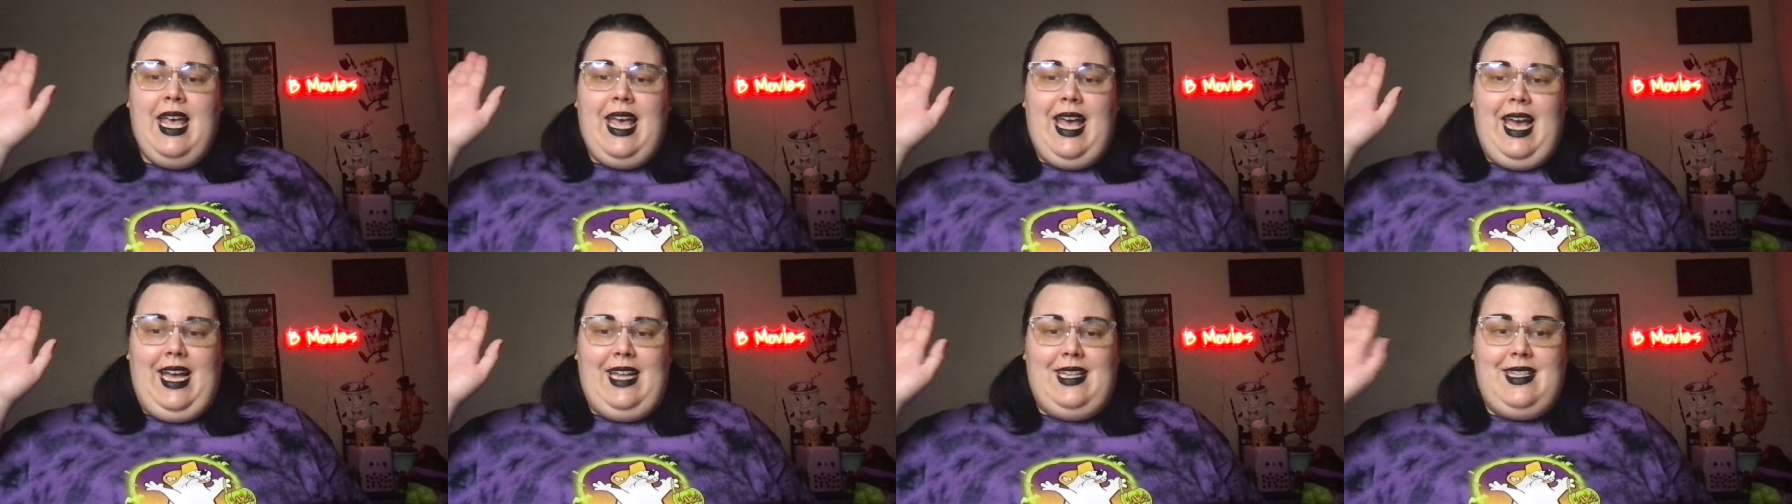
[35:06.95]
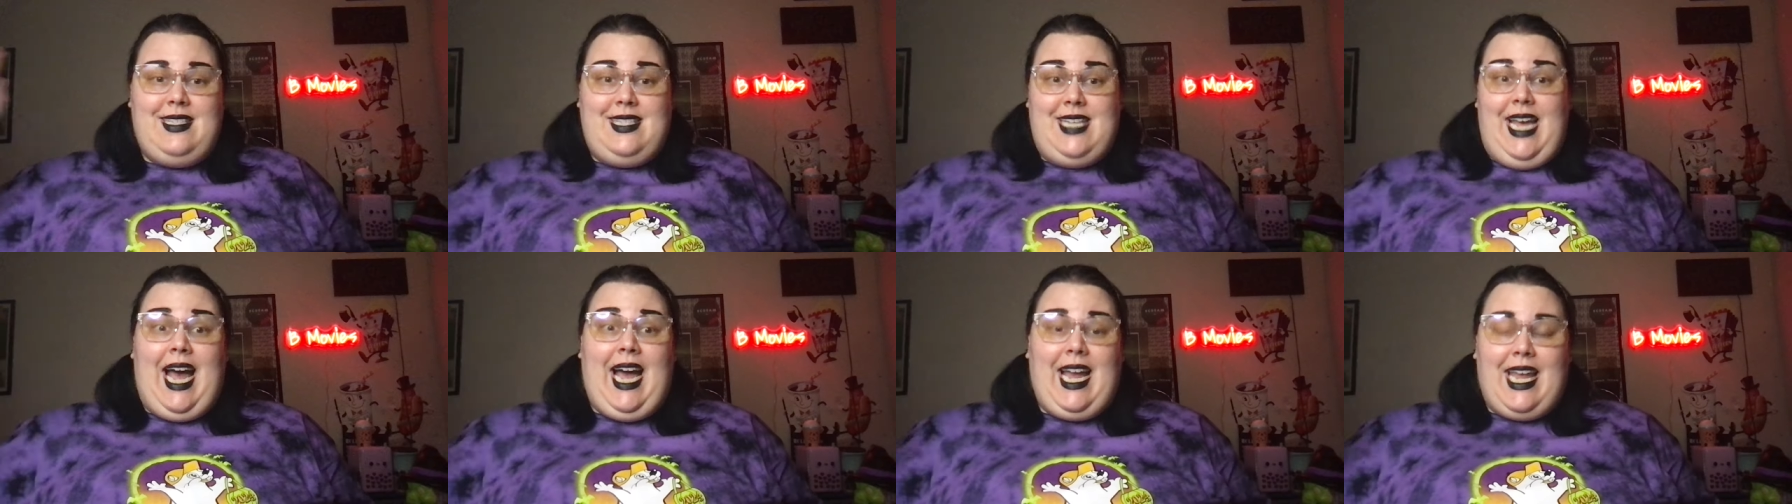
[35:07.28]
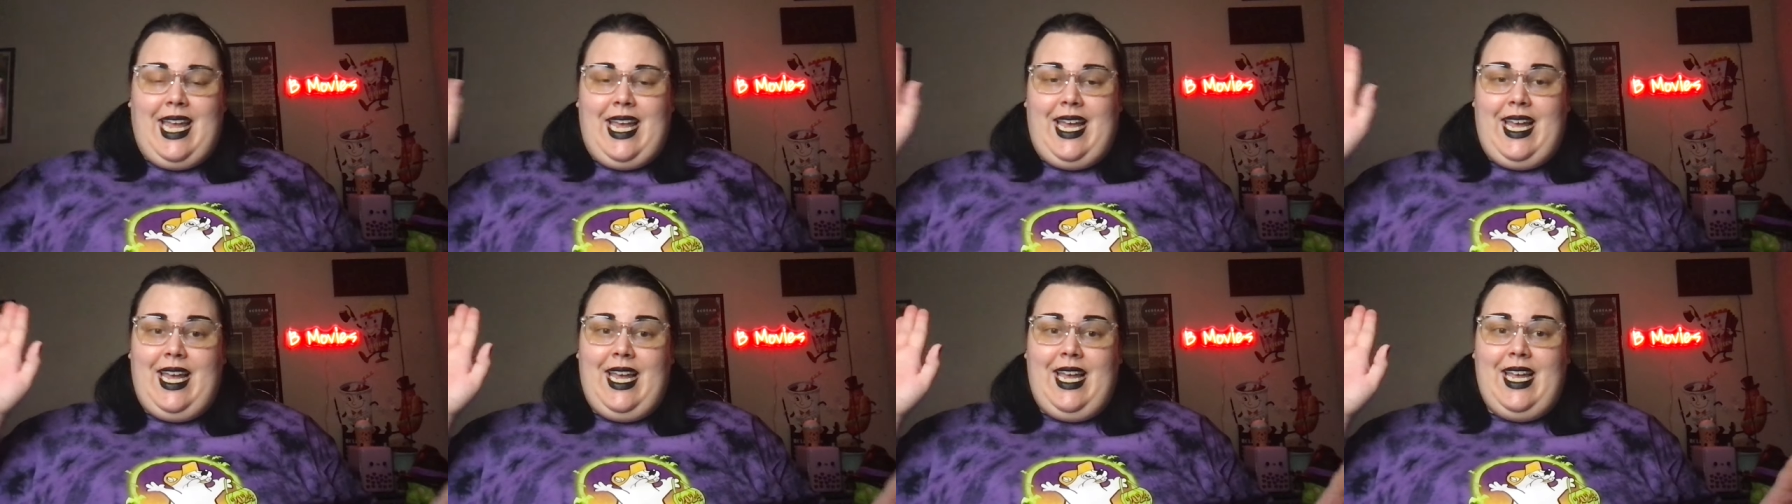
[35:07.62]
and
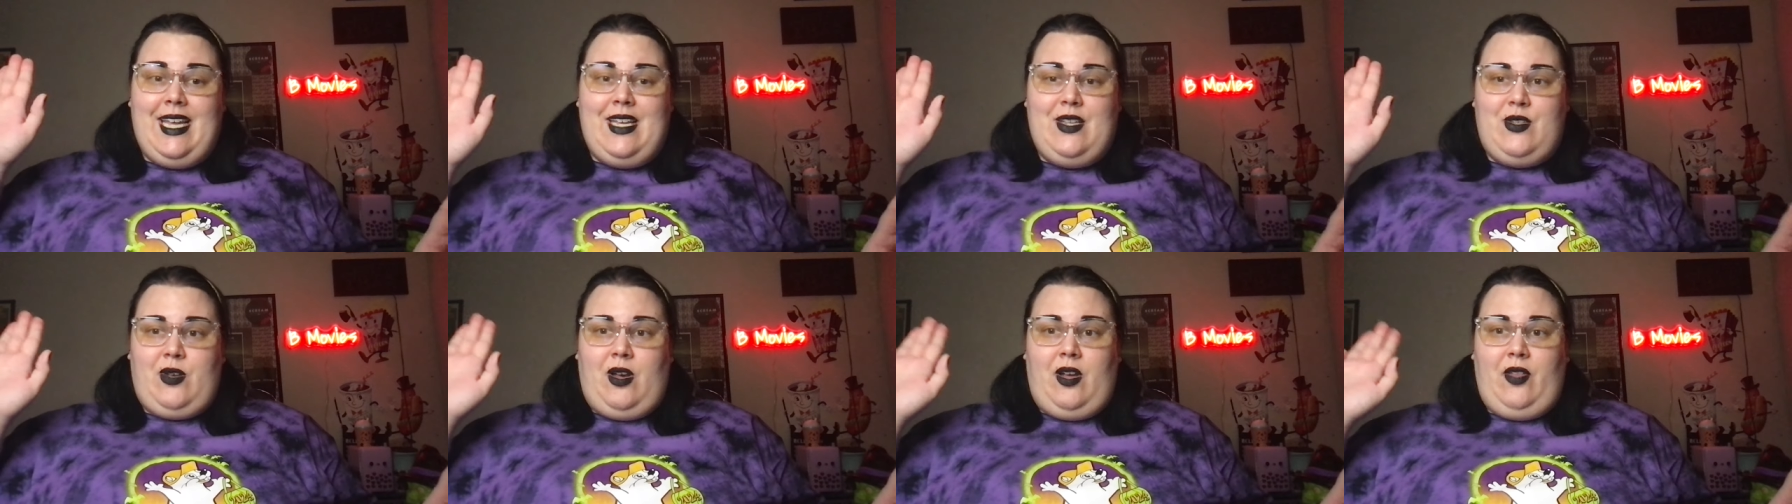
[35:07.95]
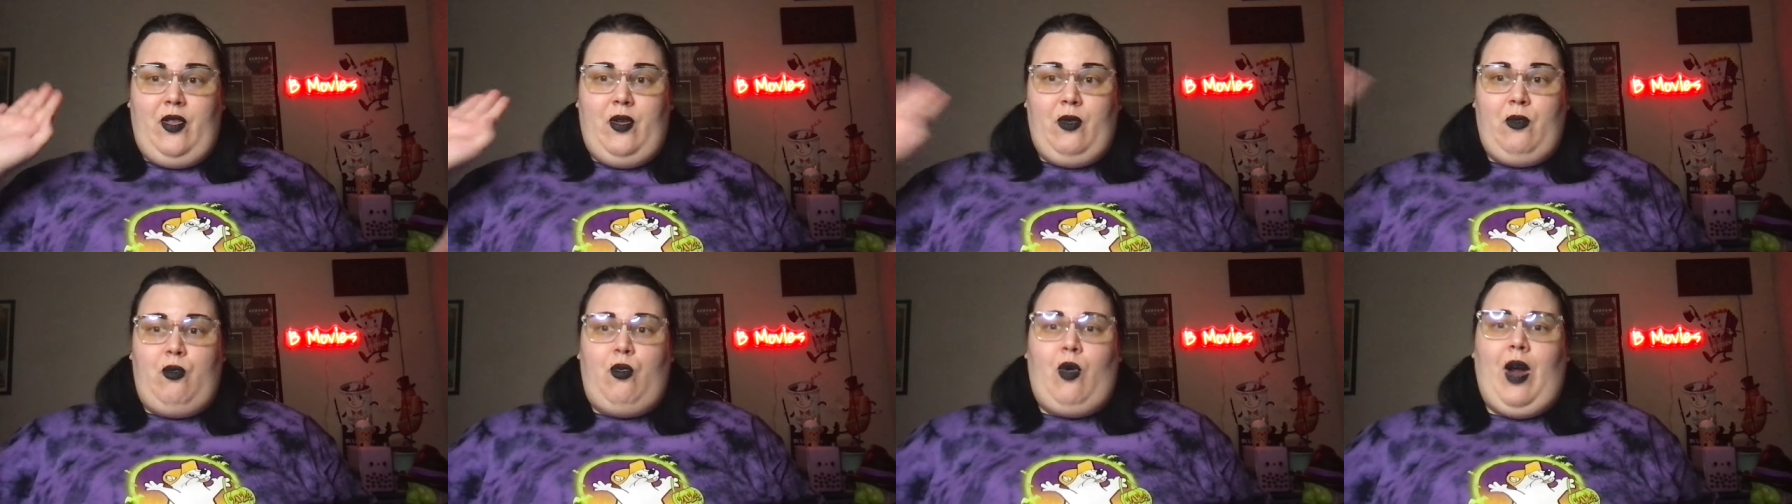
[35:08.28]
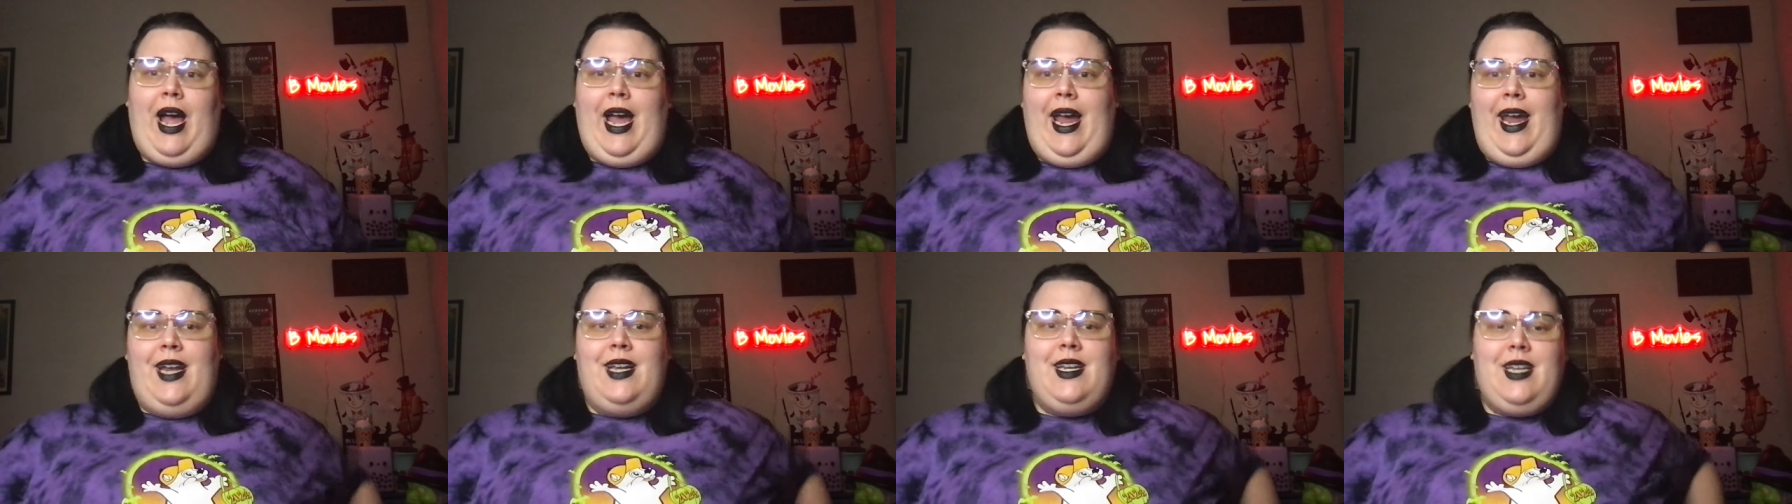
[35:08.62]
Zaggy is on the
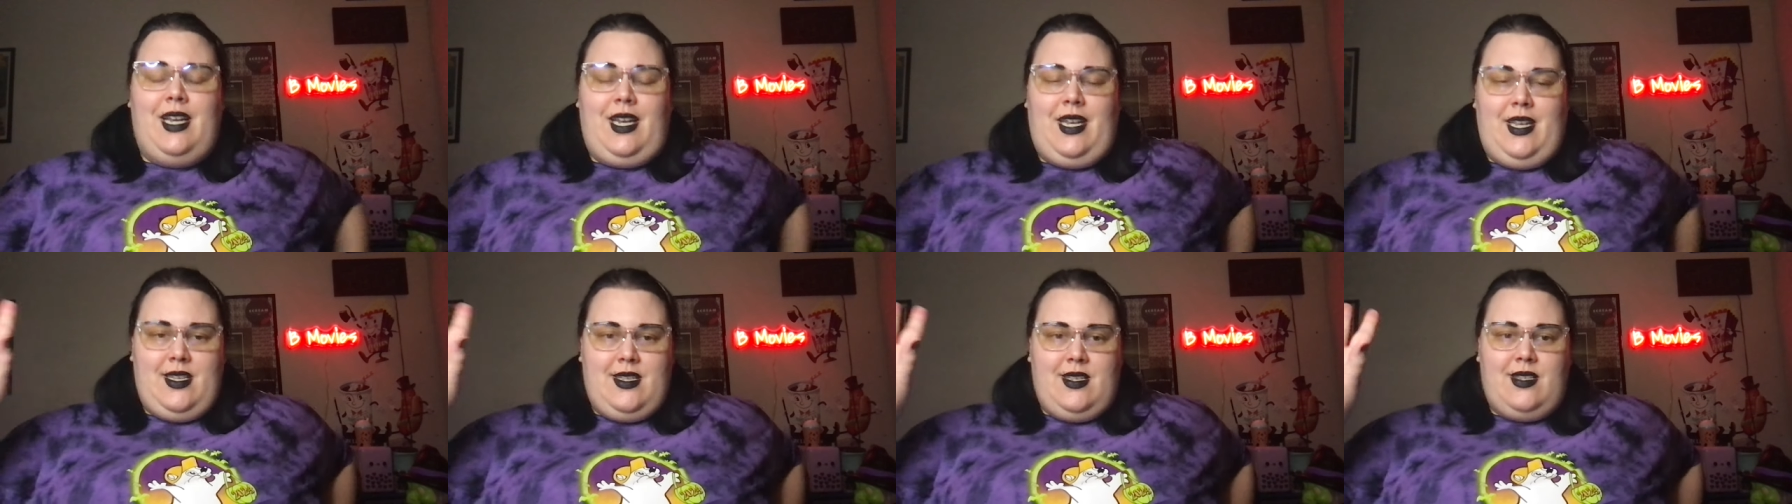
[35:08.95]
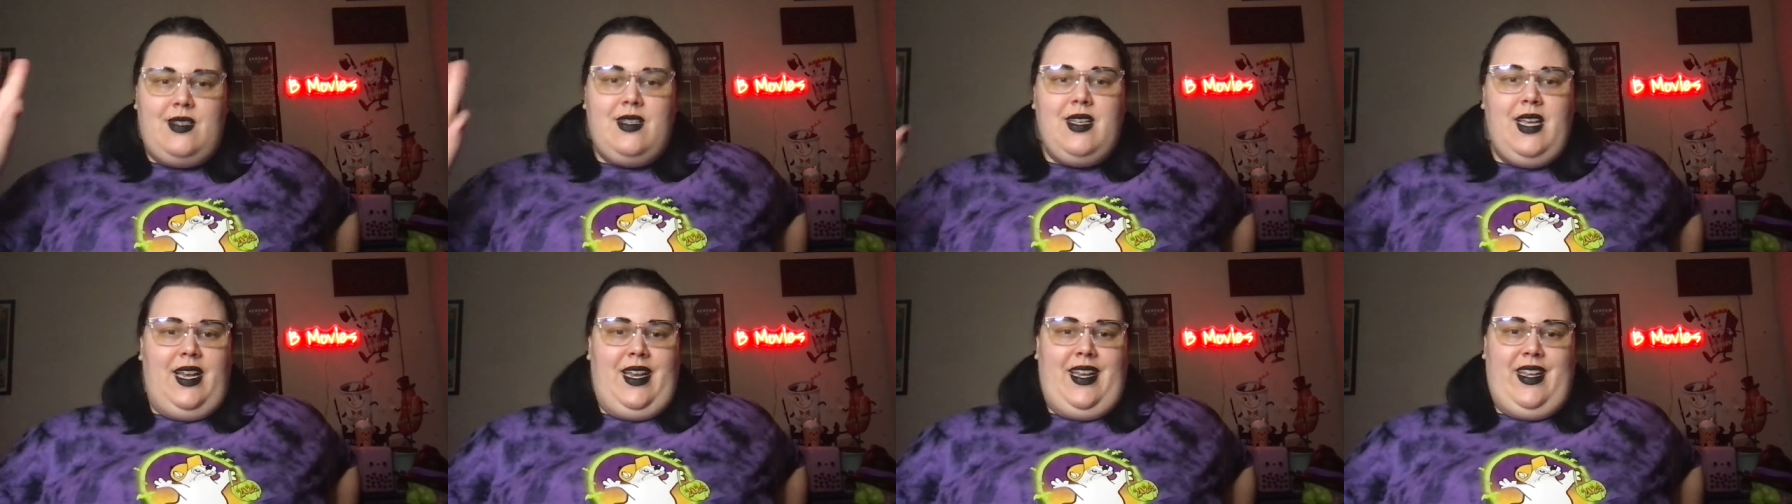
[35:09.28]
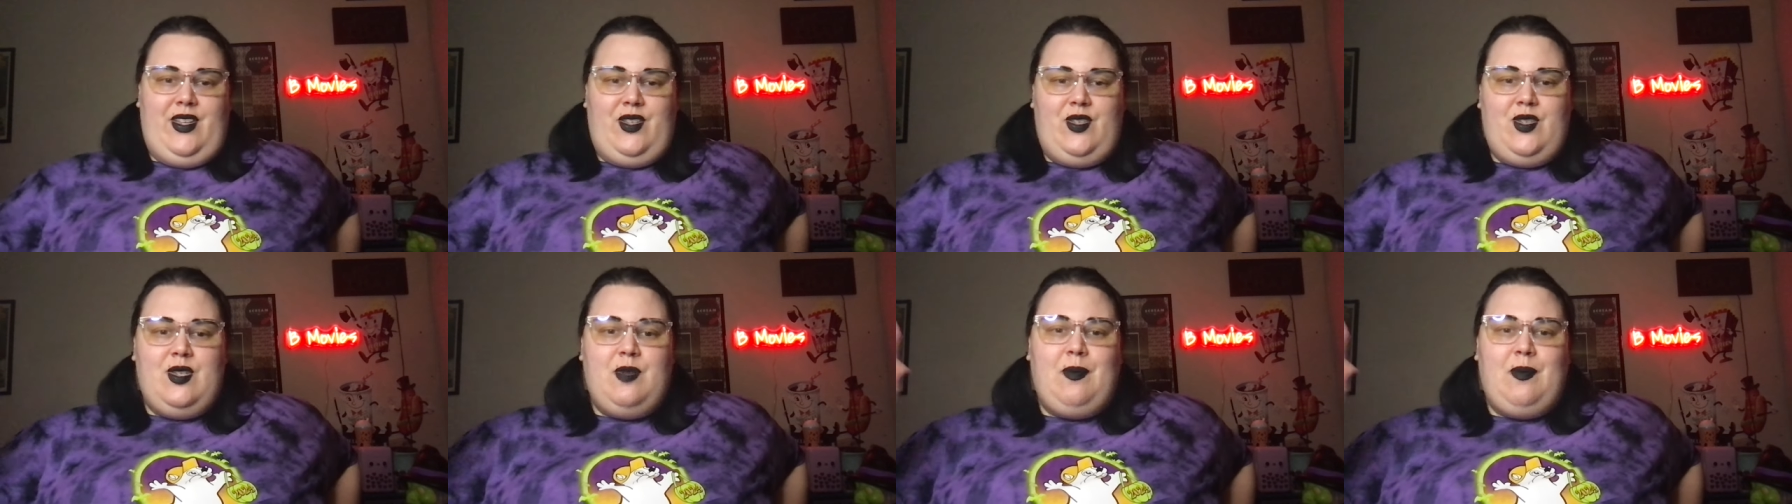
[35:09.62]
right in his